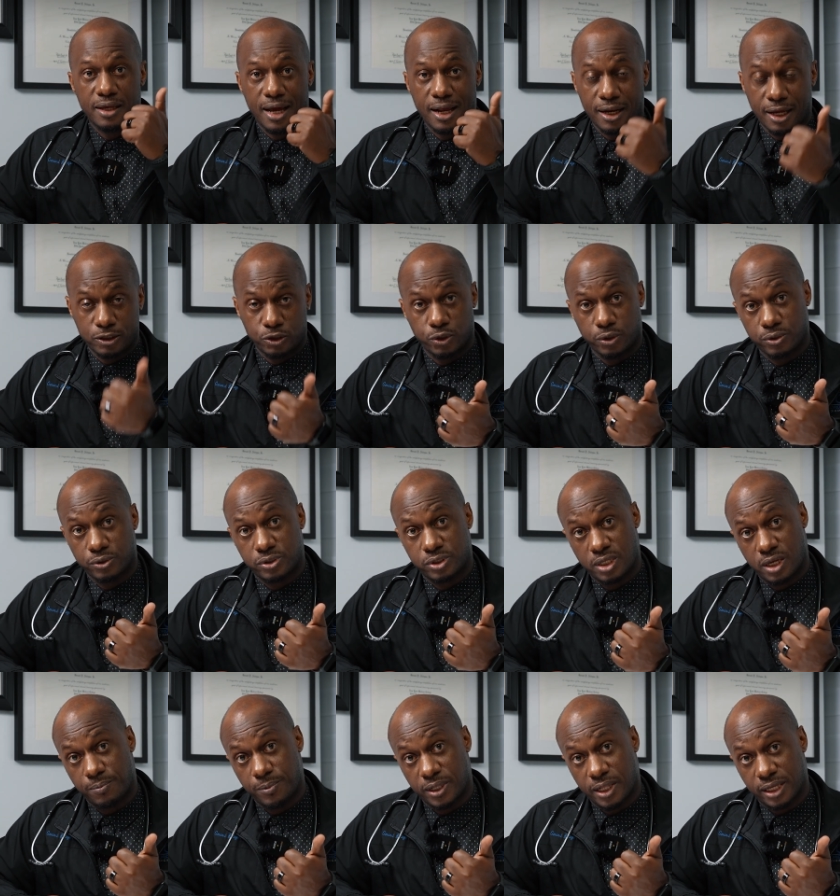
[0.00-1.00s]

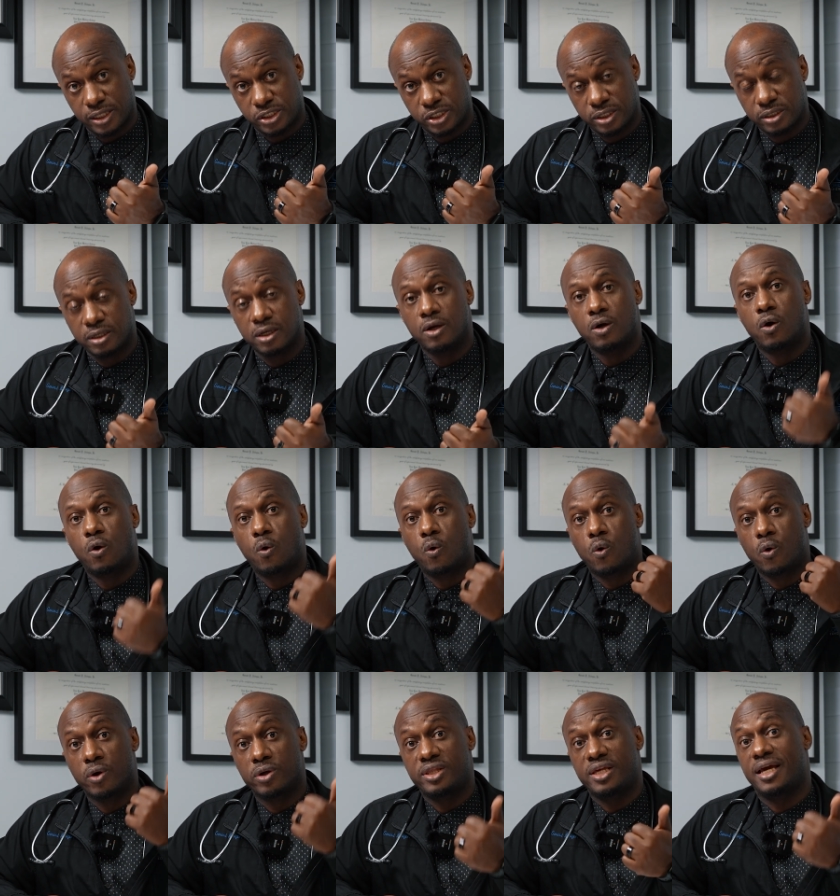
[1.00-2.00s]
electrostimulation
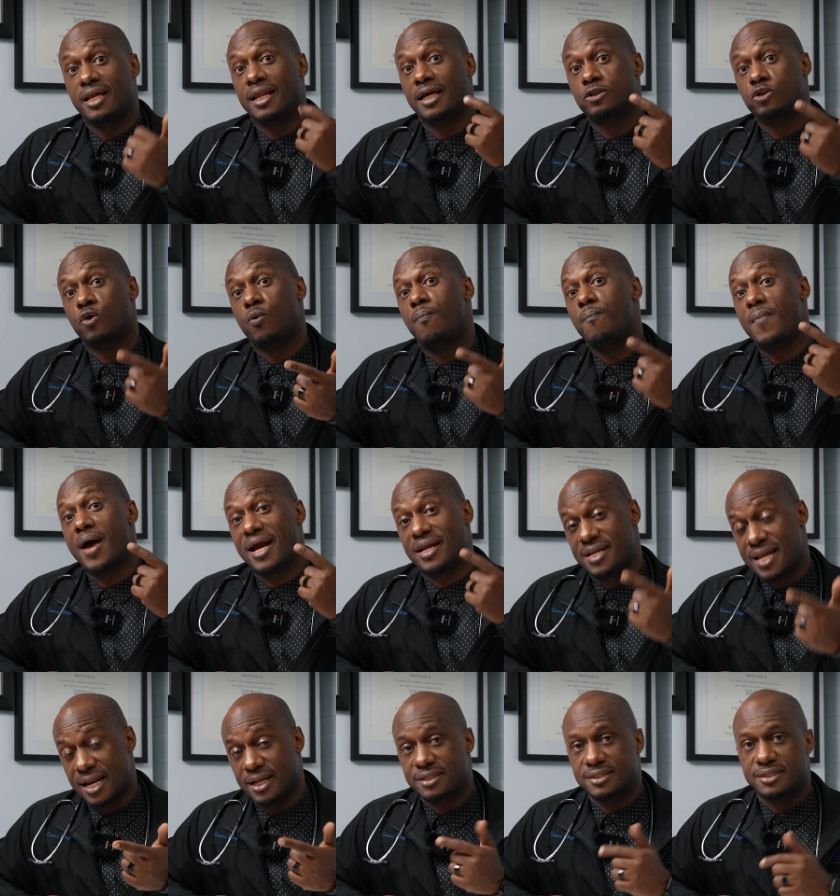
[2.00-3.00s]
or the
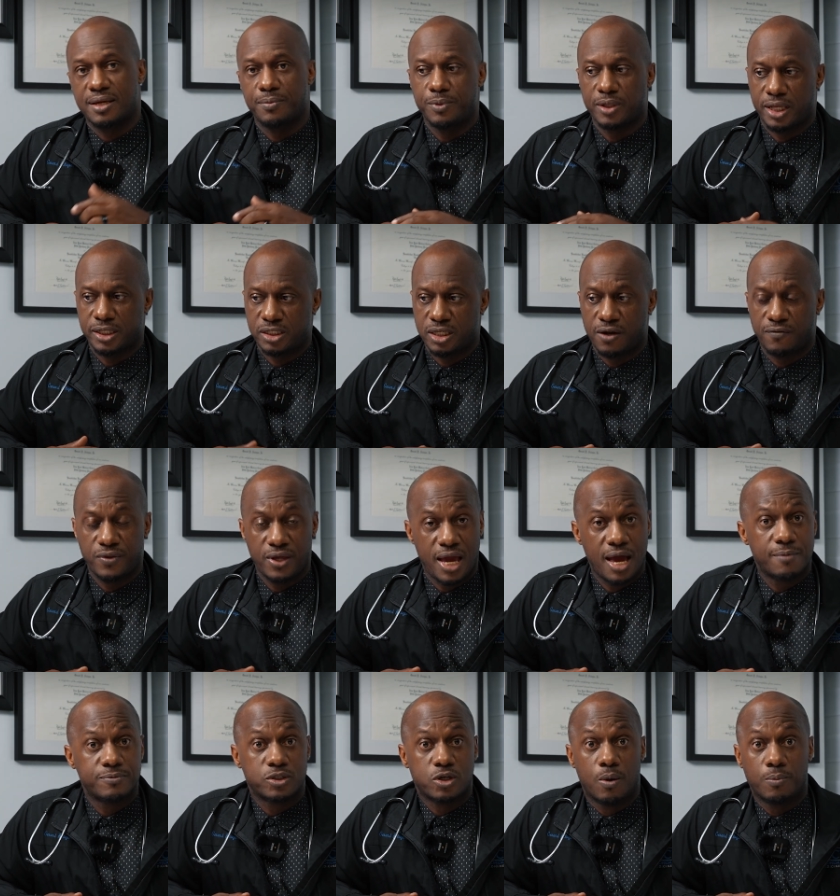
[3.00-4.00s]
electromagnetic stimulation of the
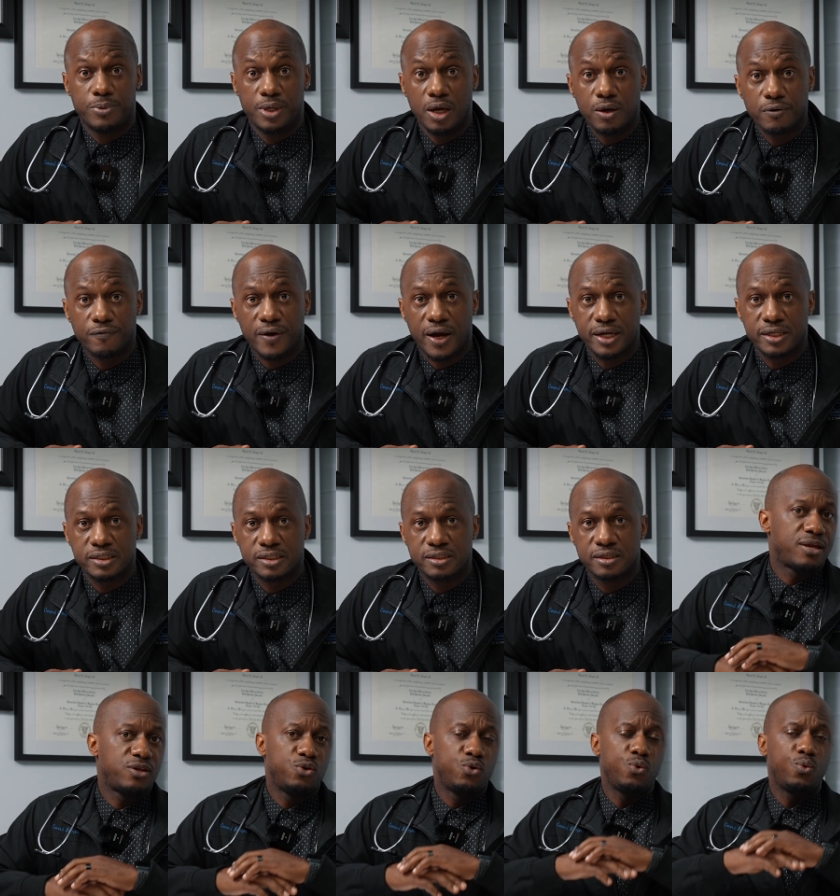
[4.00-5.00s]
Emsculpt Neo device,
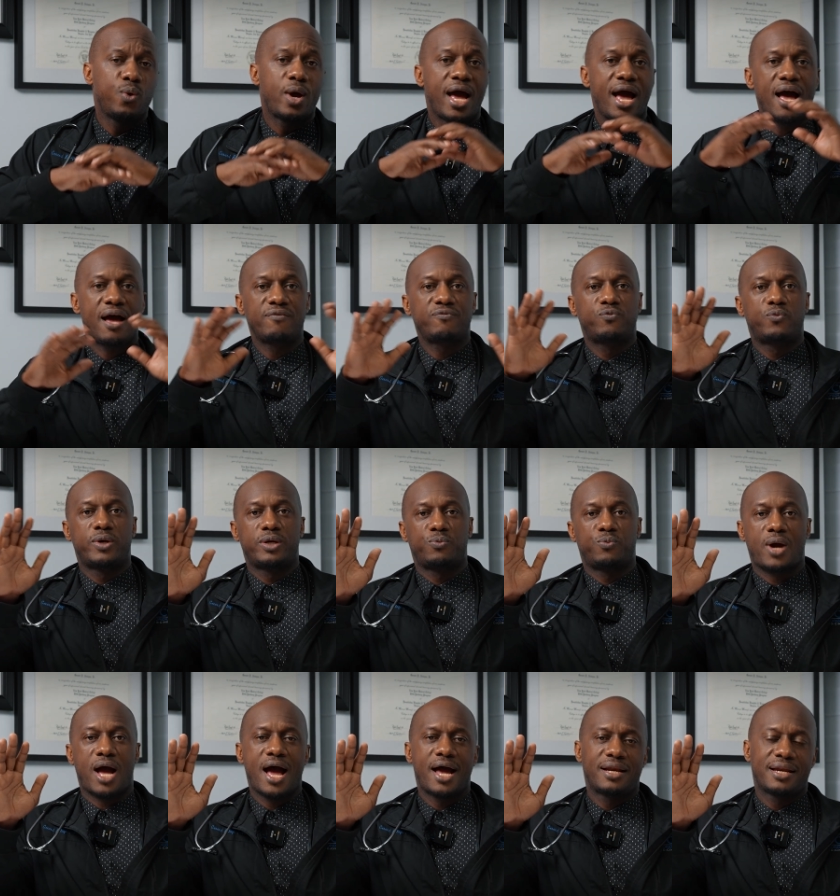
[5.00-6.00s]
and you have what
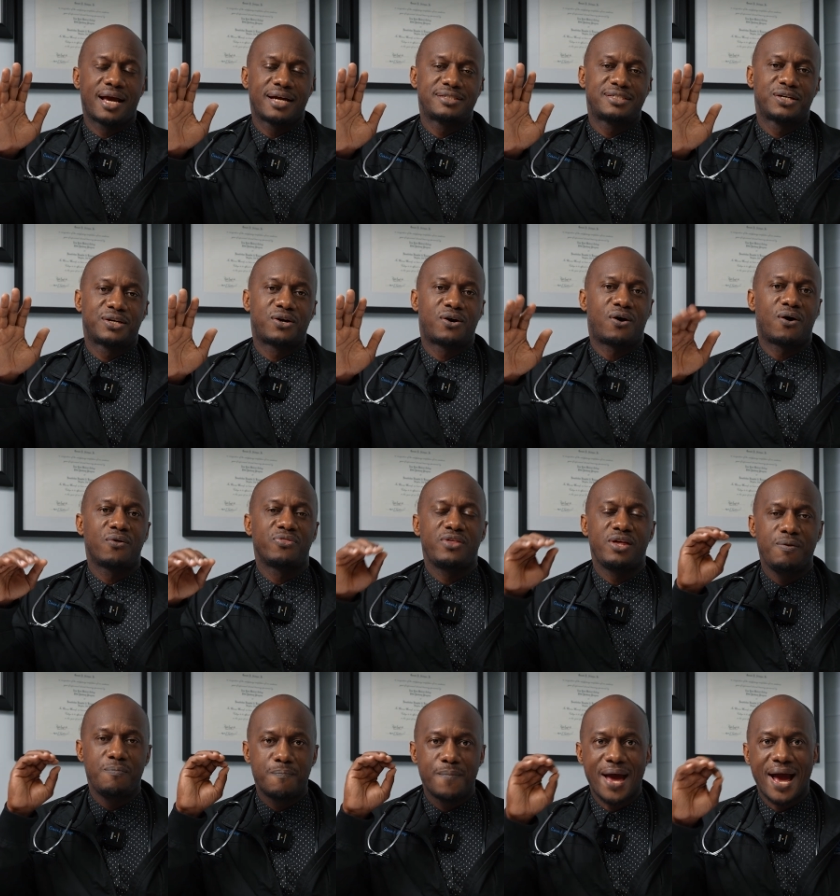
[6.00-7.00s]
I like to call
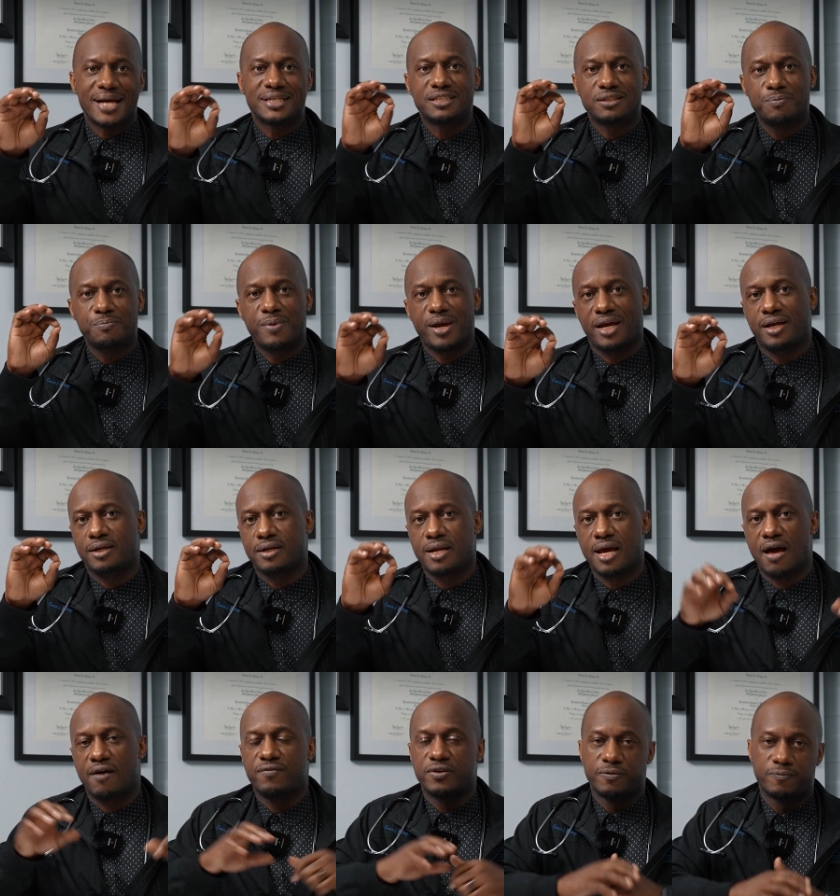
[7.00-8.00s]
the match made in
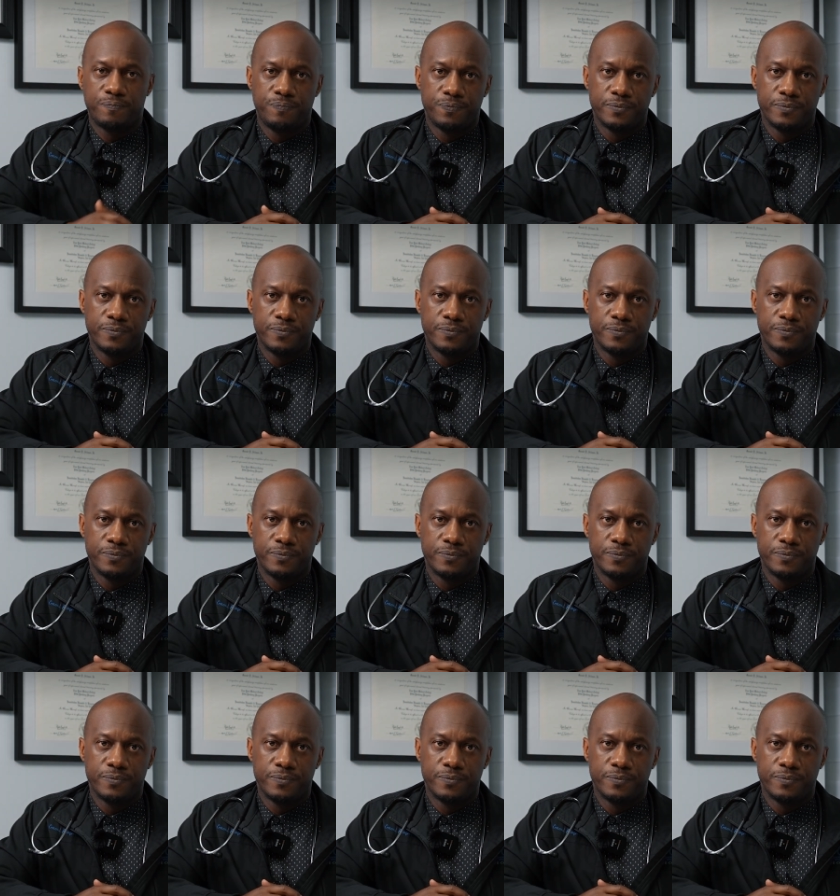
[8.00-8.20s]
heaven.